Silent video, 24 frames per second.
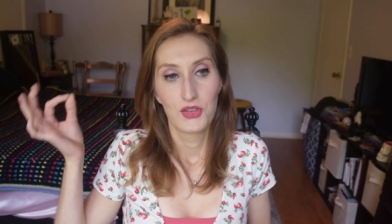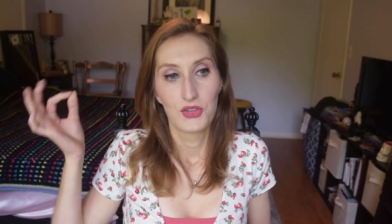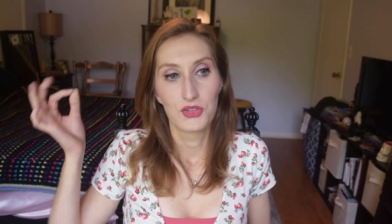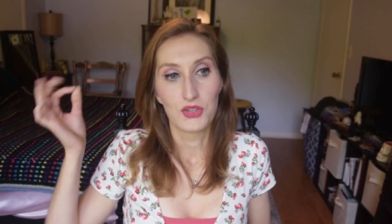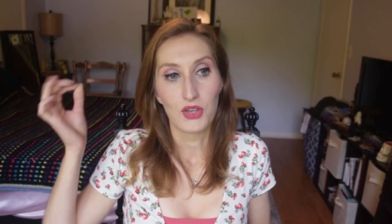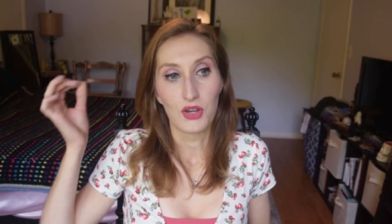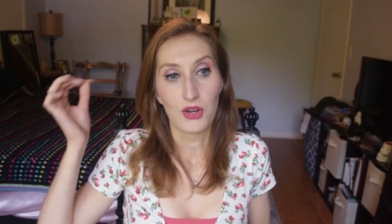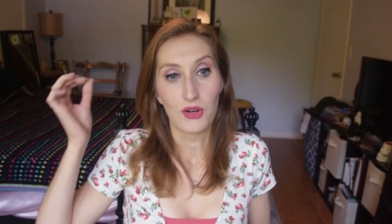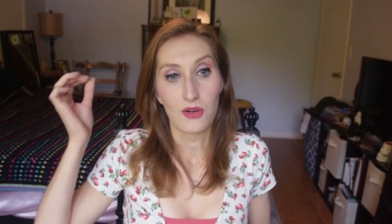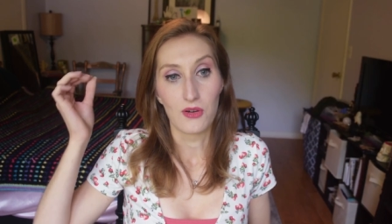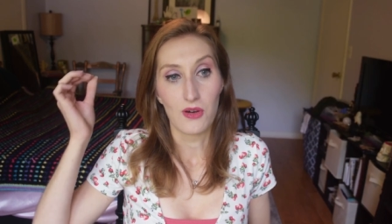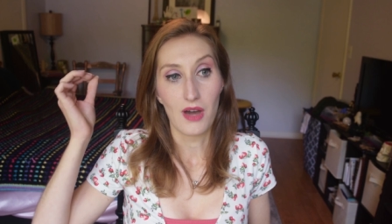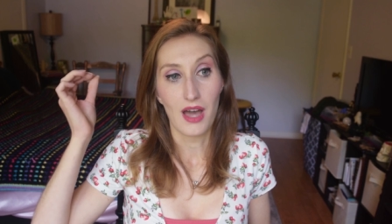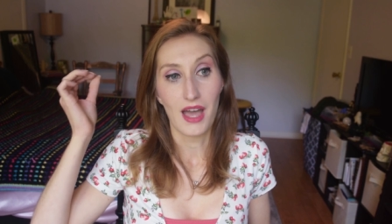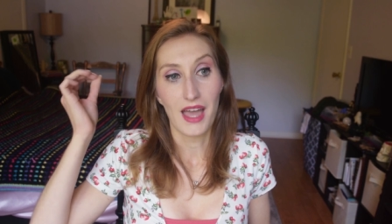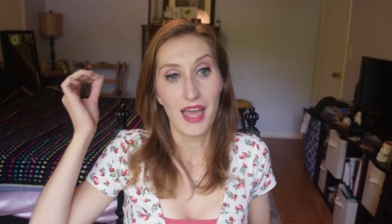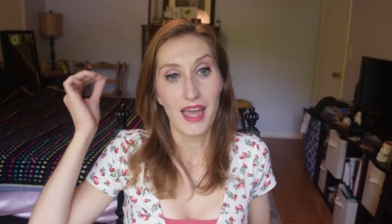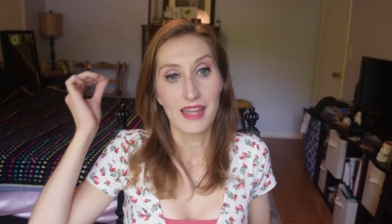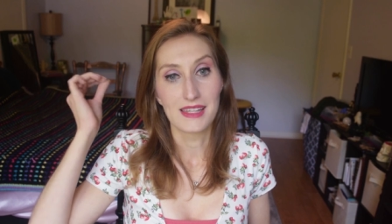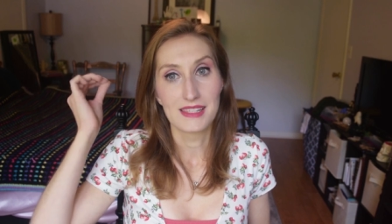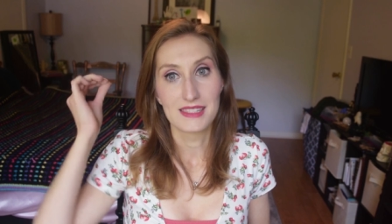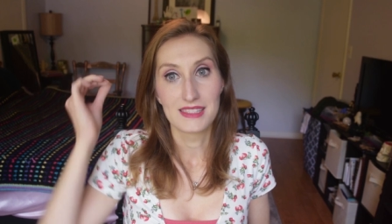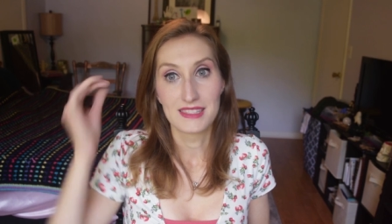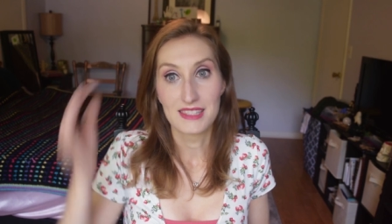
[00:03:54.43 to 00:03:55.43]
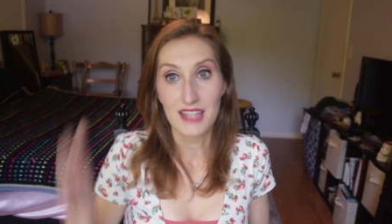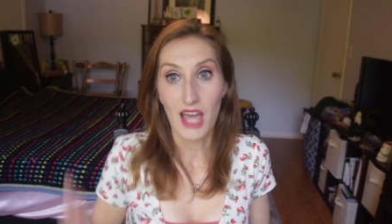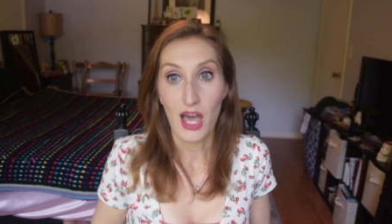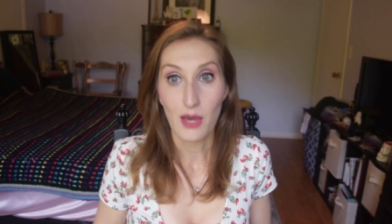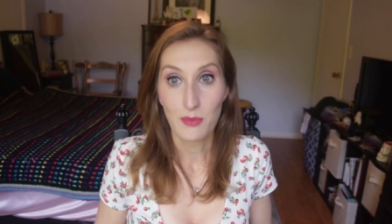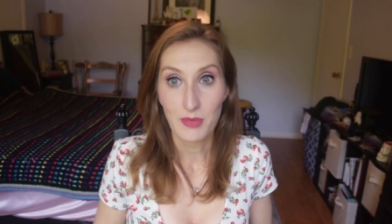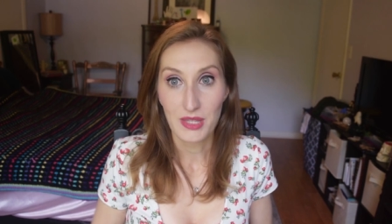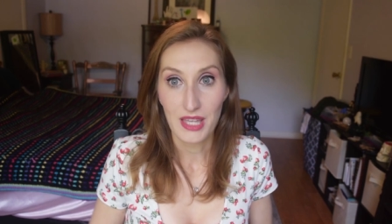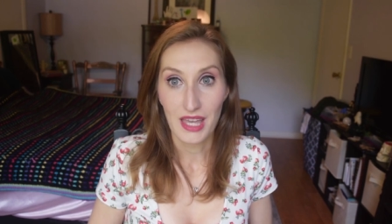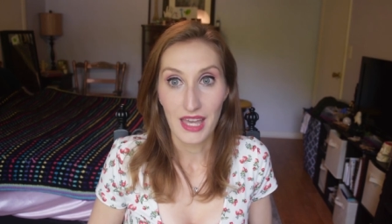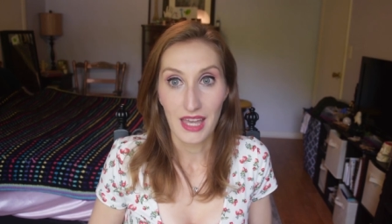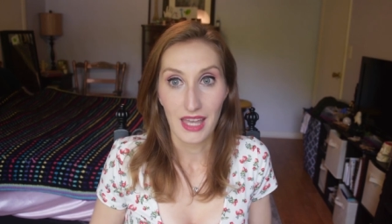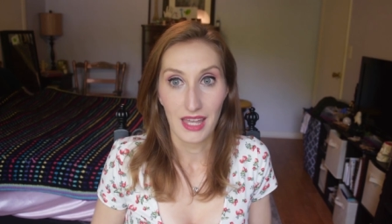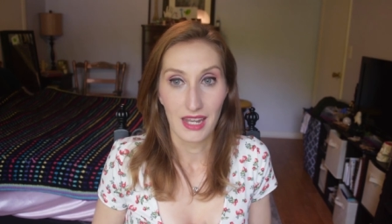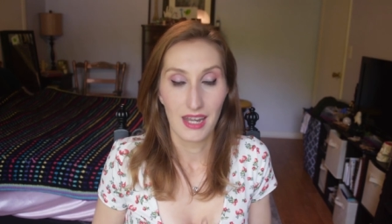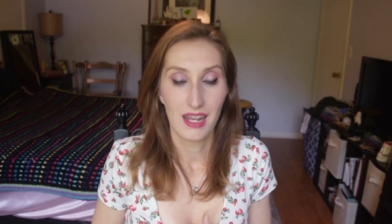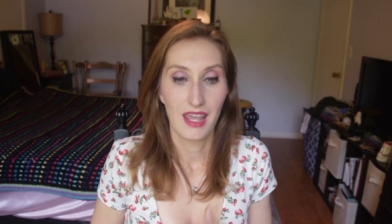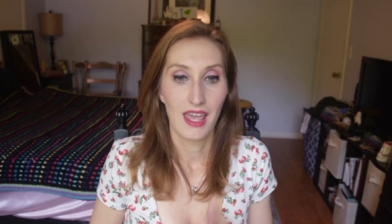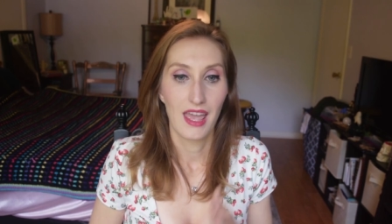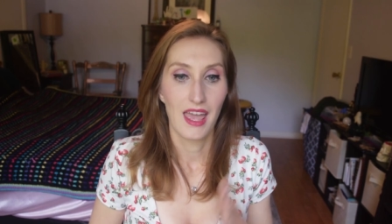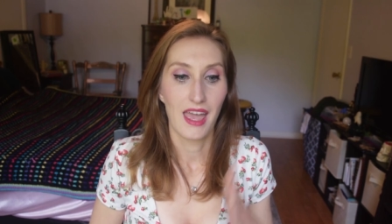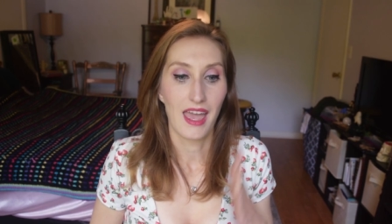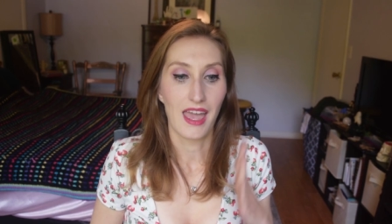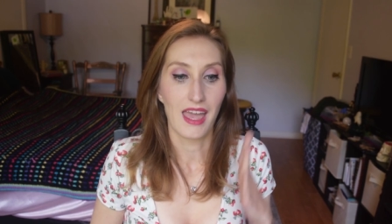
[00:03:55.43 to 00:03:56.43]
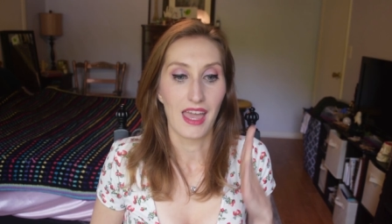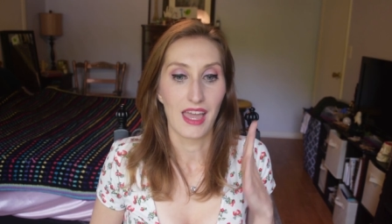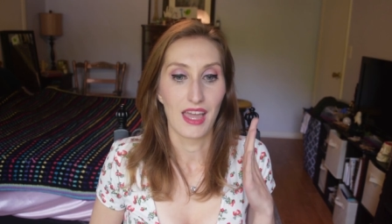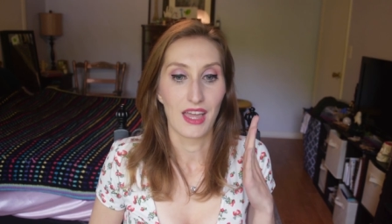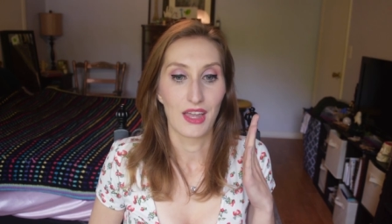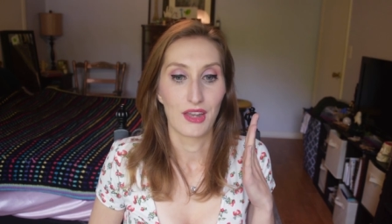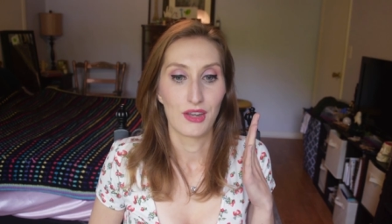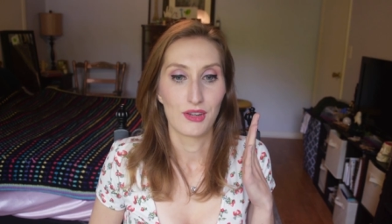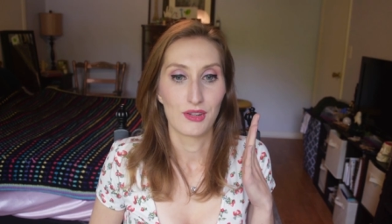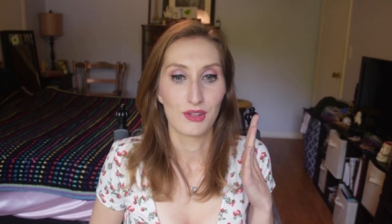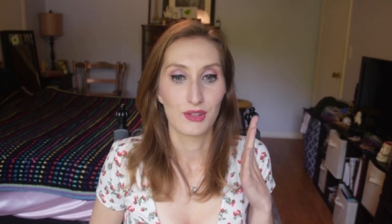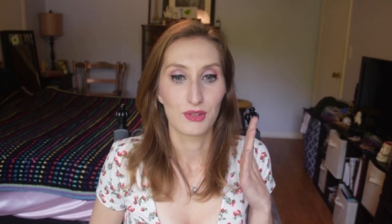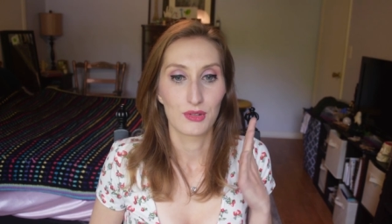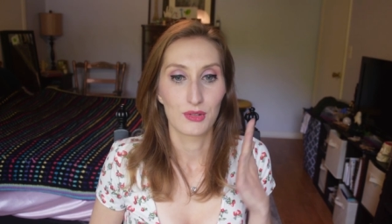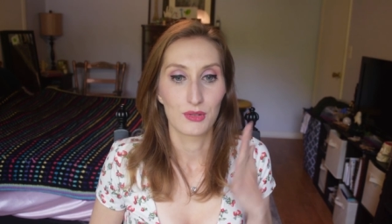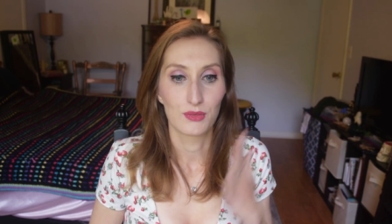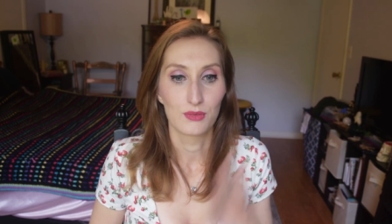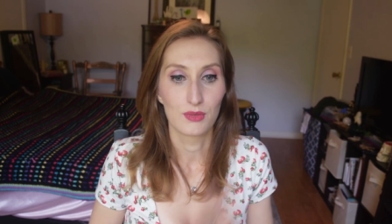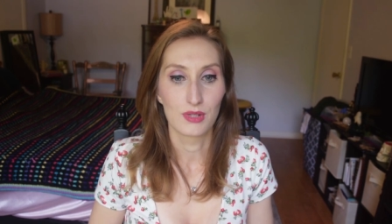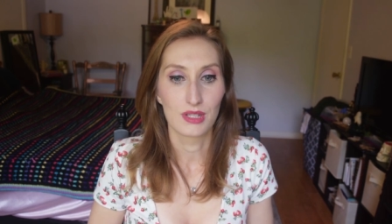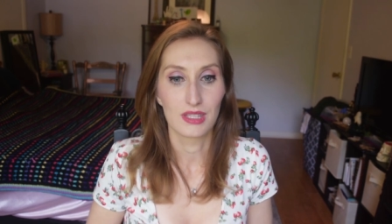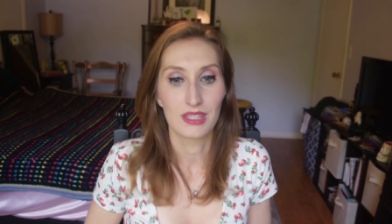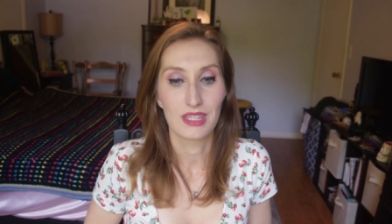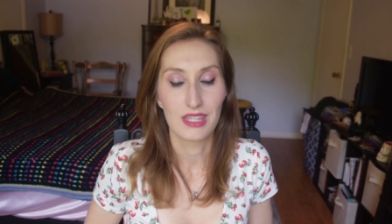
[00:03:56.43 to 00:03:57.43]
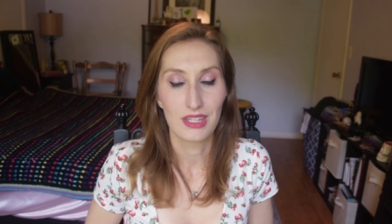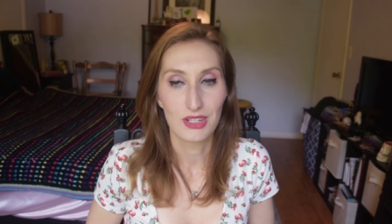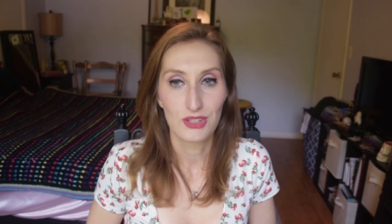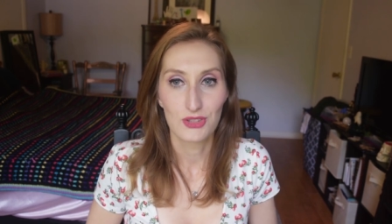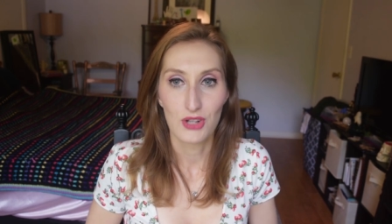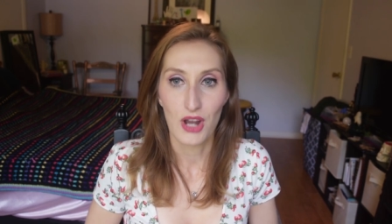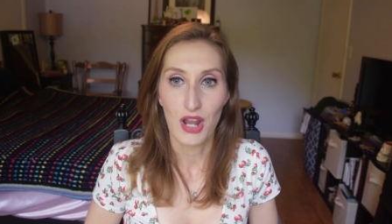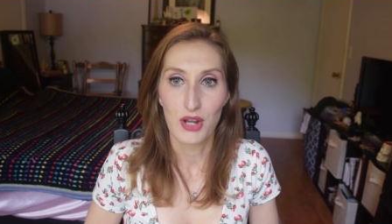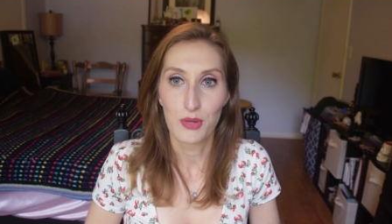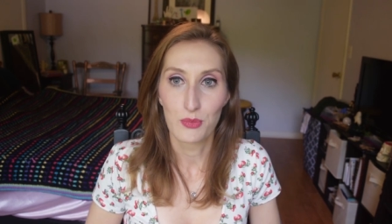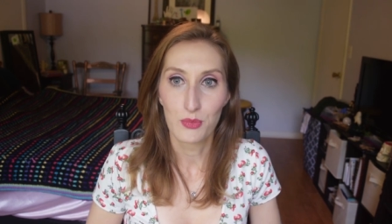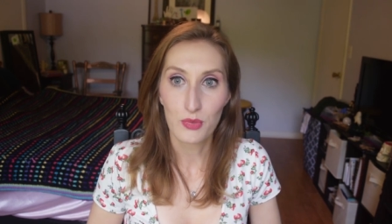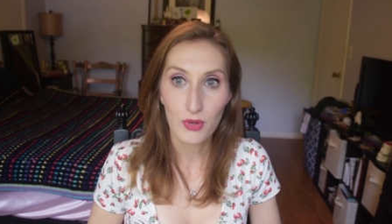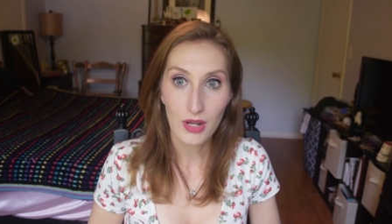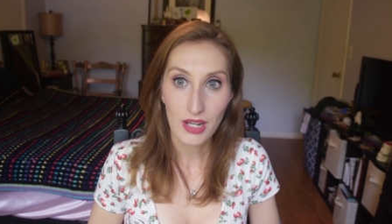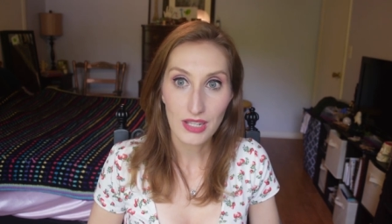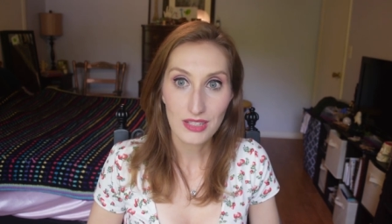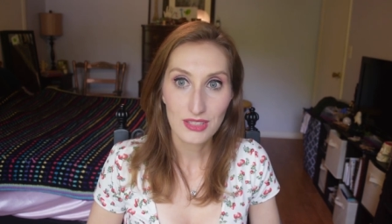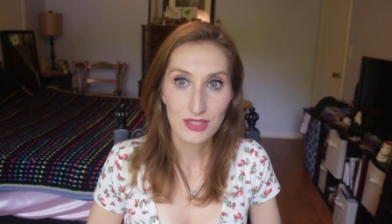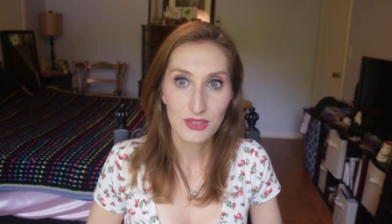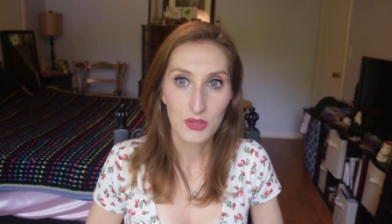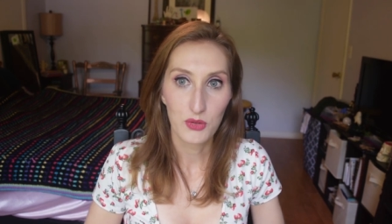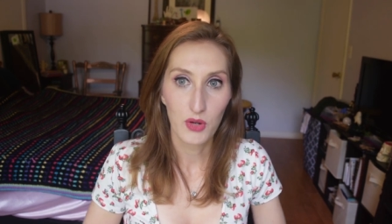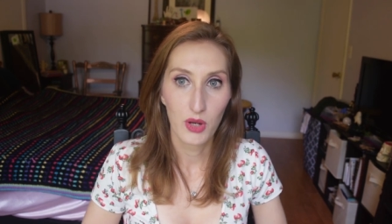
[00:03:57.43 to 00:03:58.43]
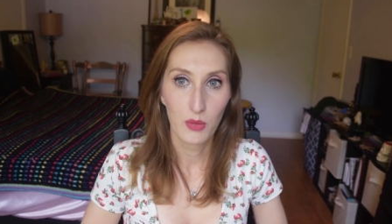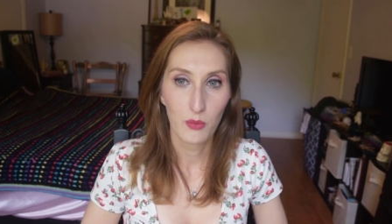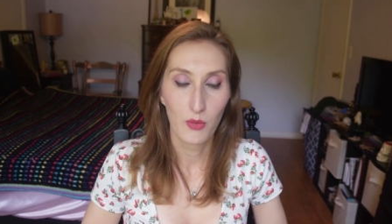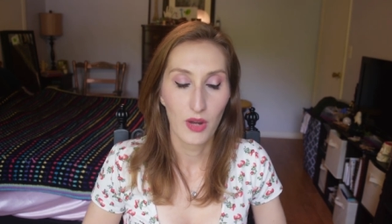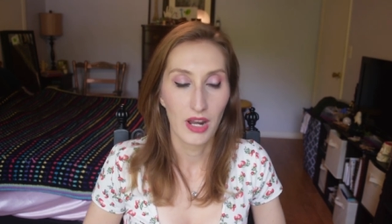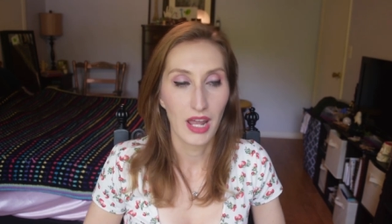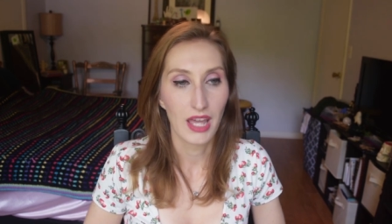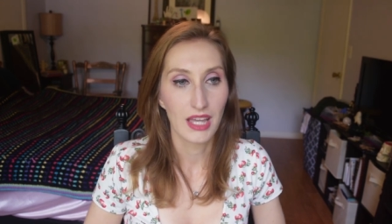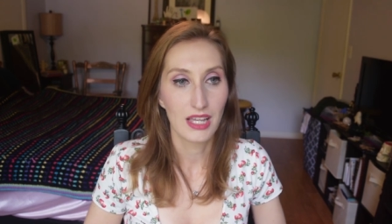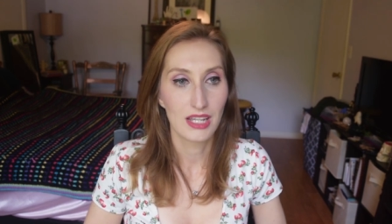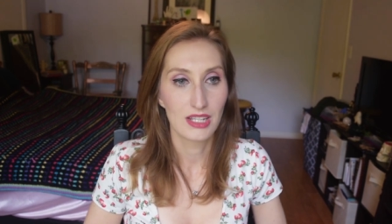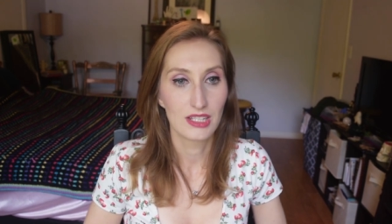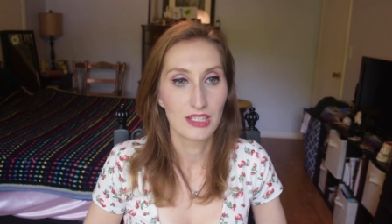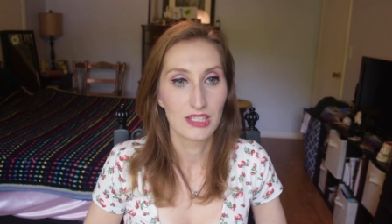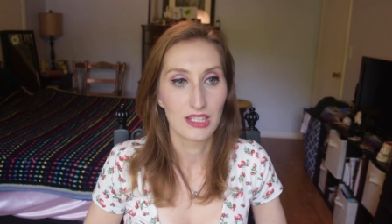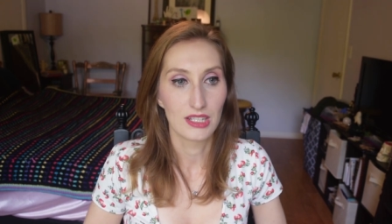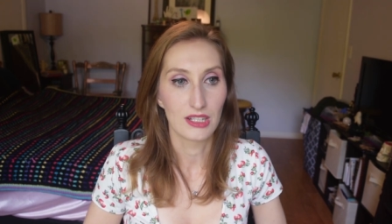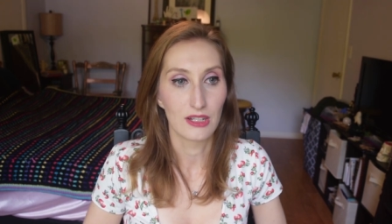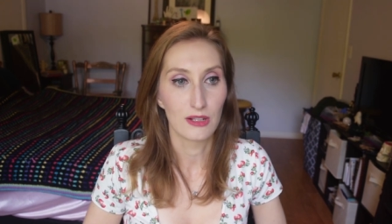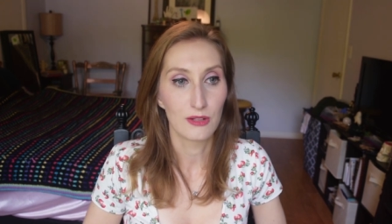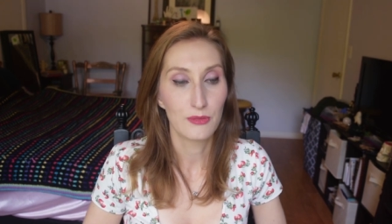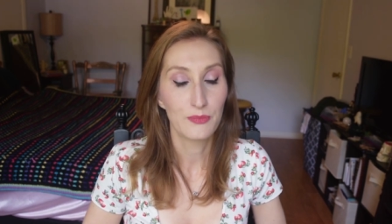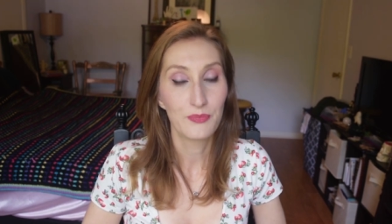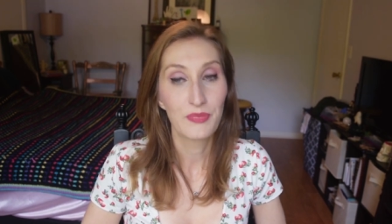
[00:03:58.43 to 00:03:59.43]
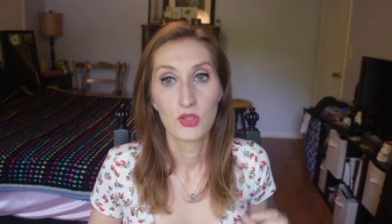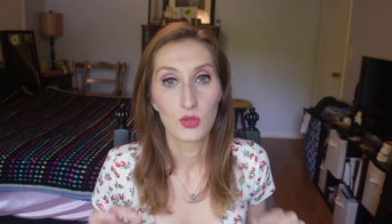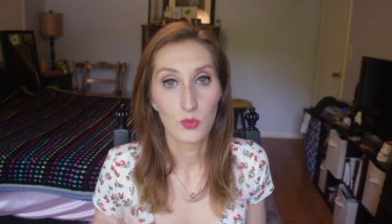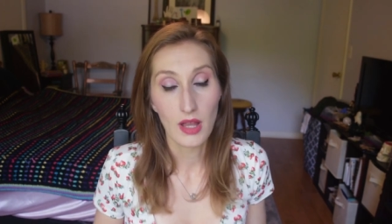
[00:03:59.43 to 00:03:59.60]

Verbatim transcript: So I had to stop again and really try to brainstorm what I can do.